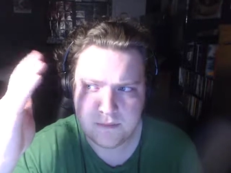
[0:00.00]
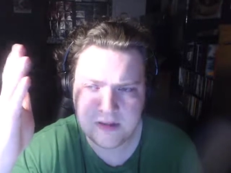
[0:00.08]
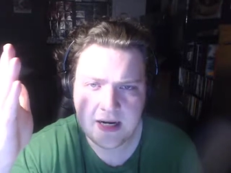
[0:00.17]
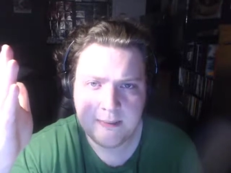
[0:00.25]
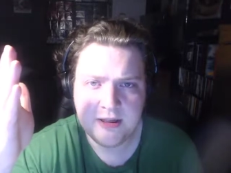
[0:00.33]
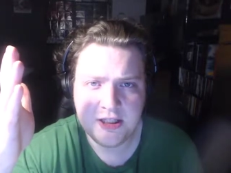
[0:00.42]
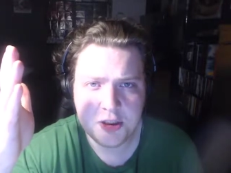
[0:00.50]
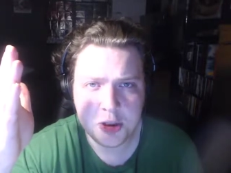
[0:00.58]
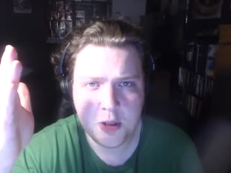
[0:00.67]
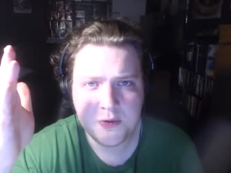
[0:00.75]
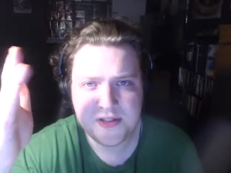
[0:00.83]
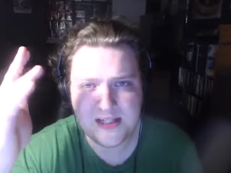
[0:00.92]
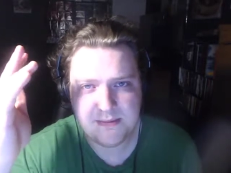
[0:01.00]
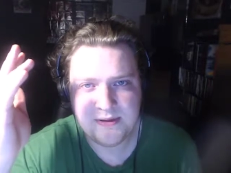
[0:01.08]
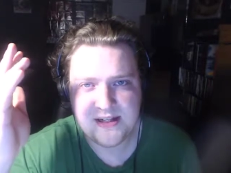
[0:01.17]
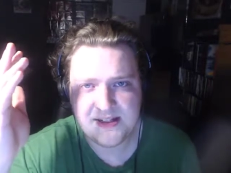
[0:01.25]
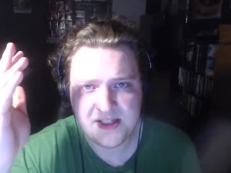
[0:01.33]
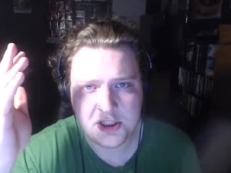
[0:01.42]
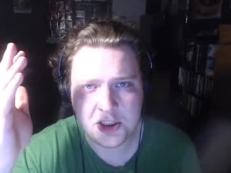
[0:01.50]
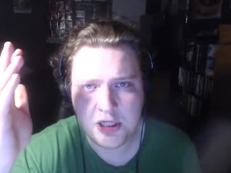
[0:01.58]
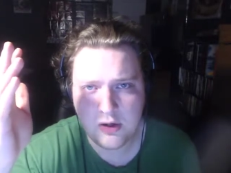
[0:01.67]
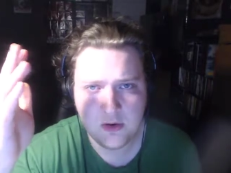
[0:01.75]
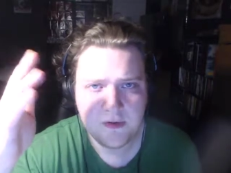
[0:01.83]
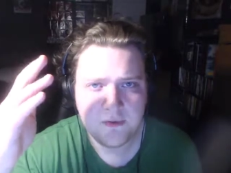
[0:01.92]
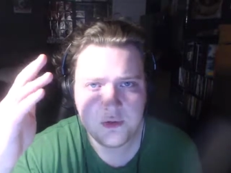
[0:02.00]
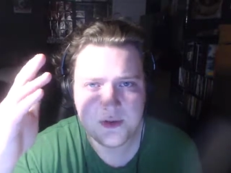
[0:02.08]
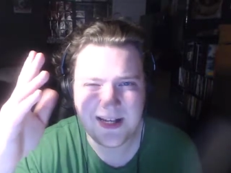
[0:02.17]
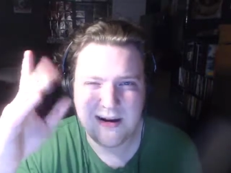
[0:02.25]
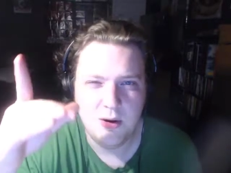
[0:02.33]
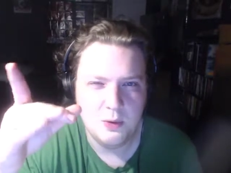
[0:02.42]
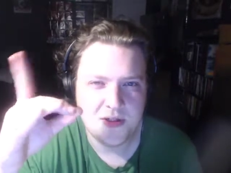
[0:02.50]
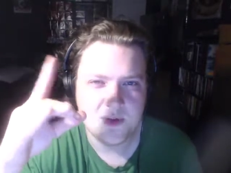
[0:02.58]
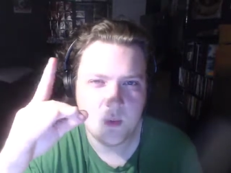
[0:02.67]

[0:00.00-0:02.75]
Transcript: Tommy Lee Jones he plays the sheriff who's like always